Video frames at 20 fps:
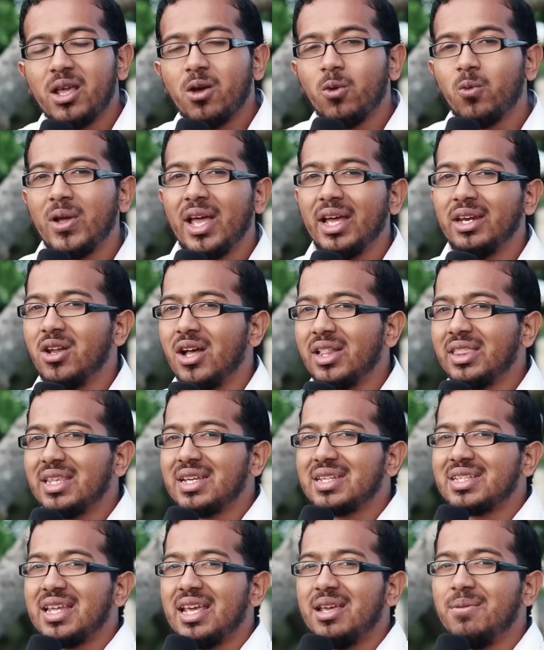We are not
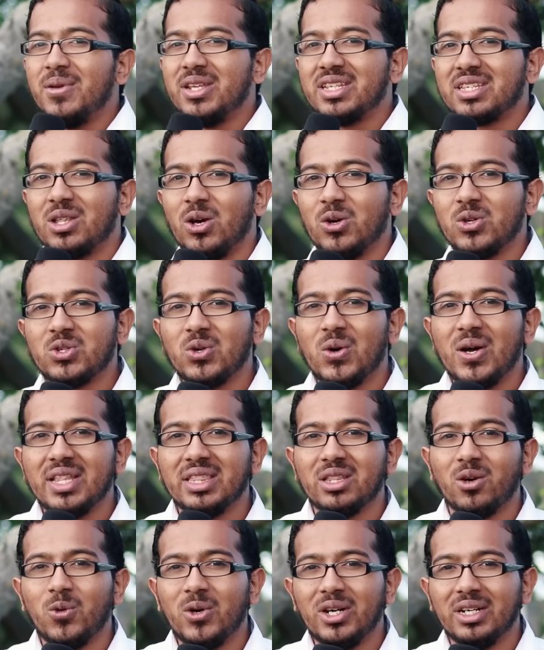the same as those who are
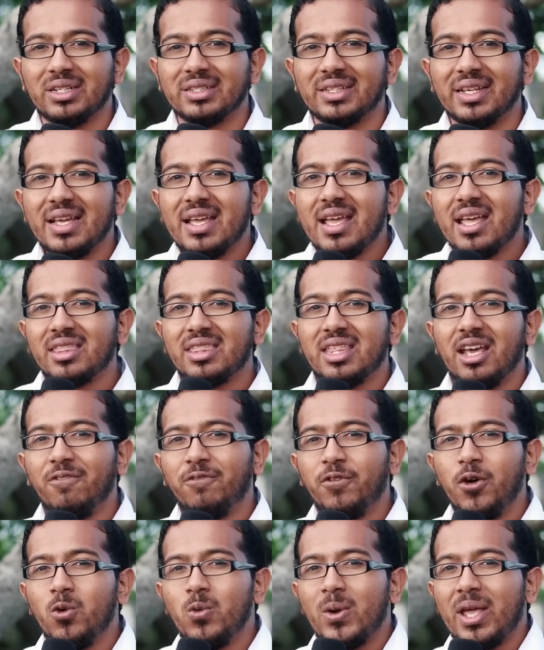in the world.
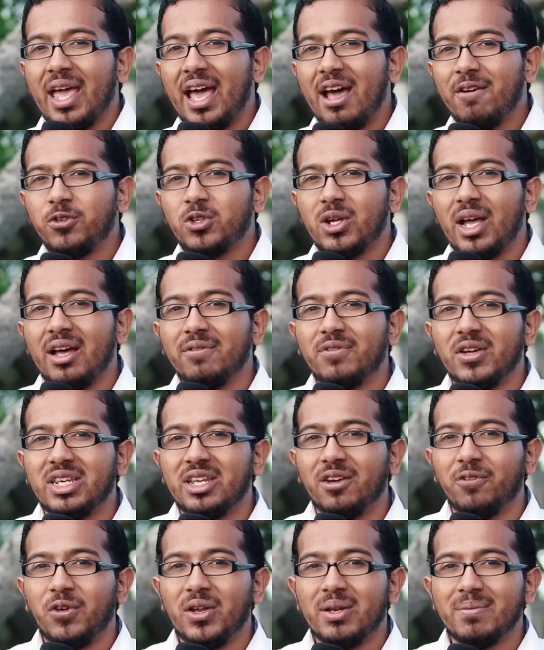Therefore, we have to have a
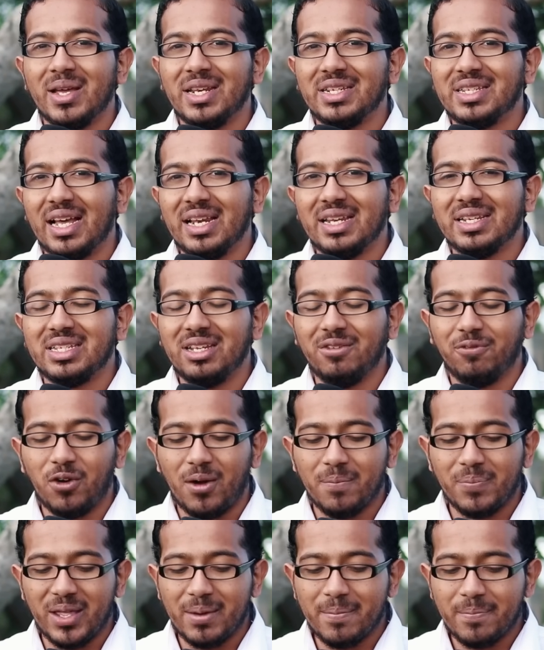different mentality
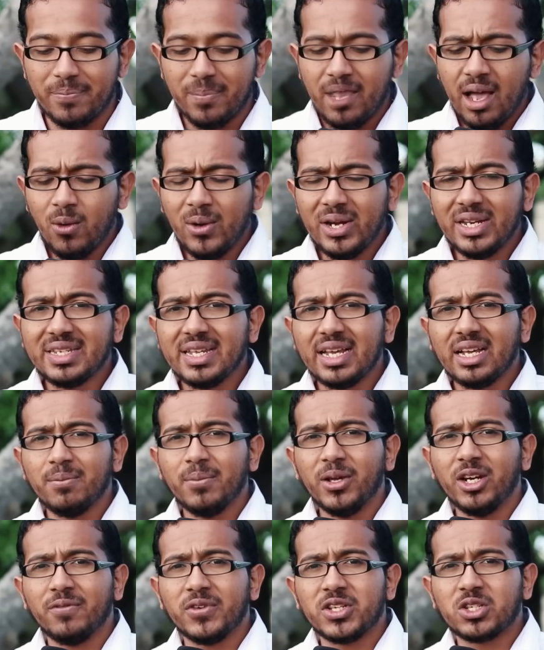from them. I want to take a
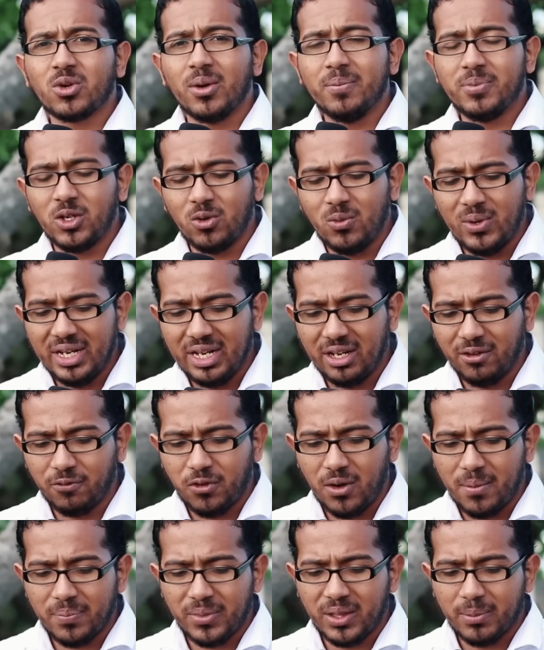bit of a scripture reading
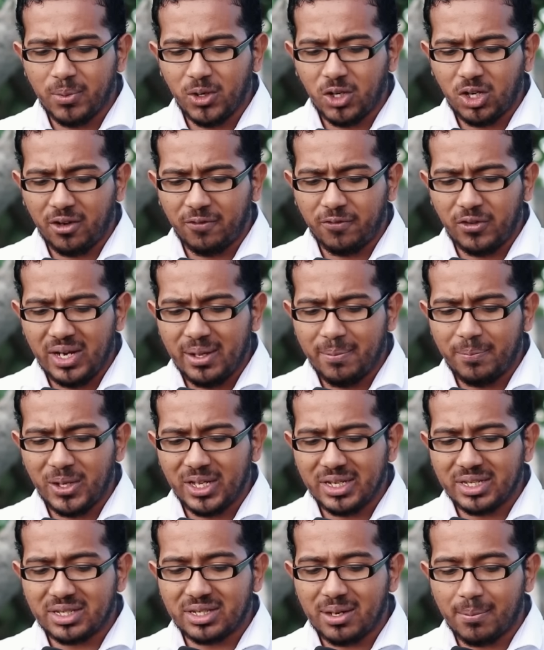from the book of
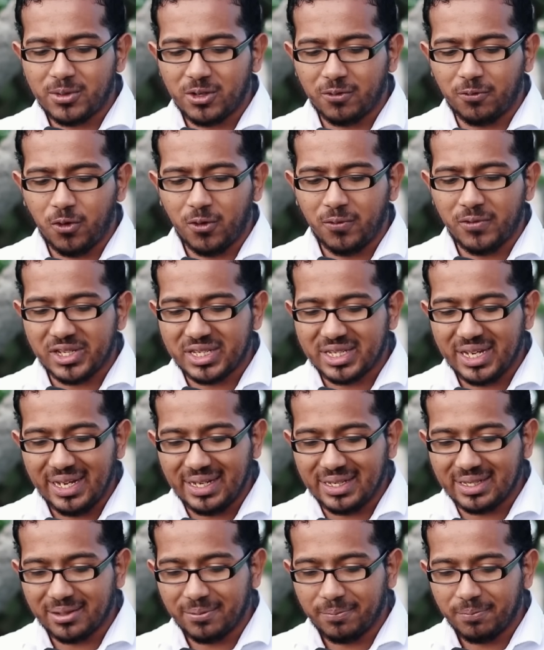Philippians chapter 4 verse
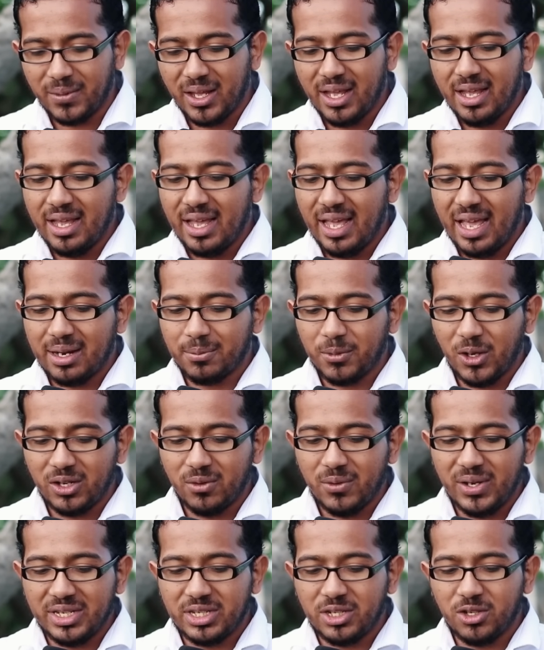8. And I'm going
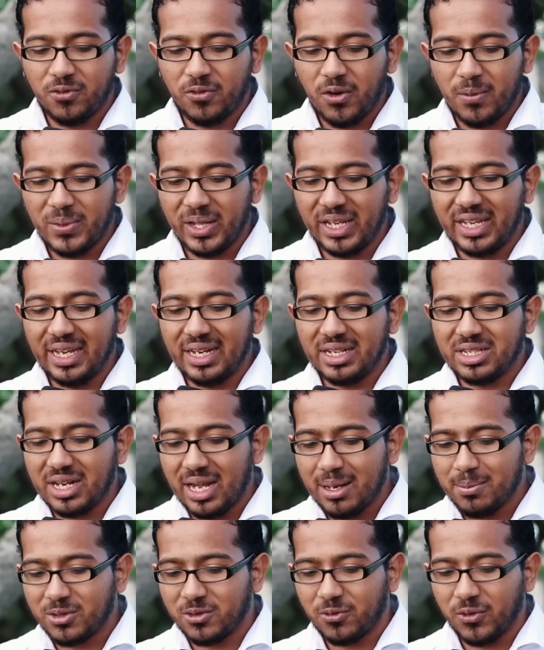to read to you from the King
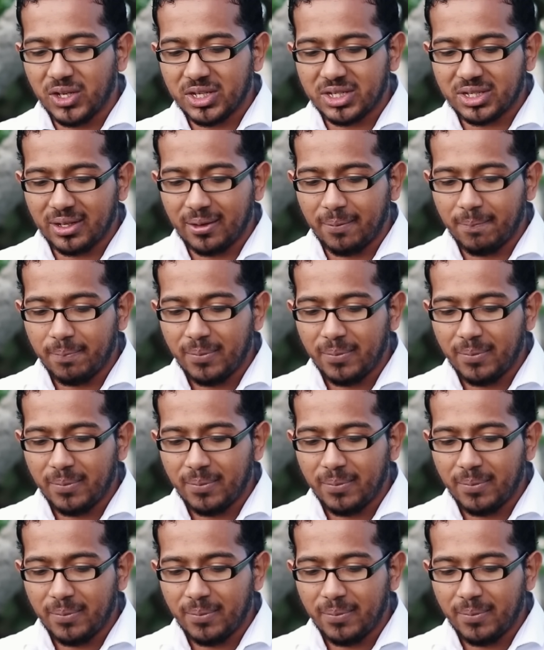James Version.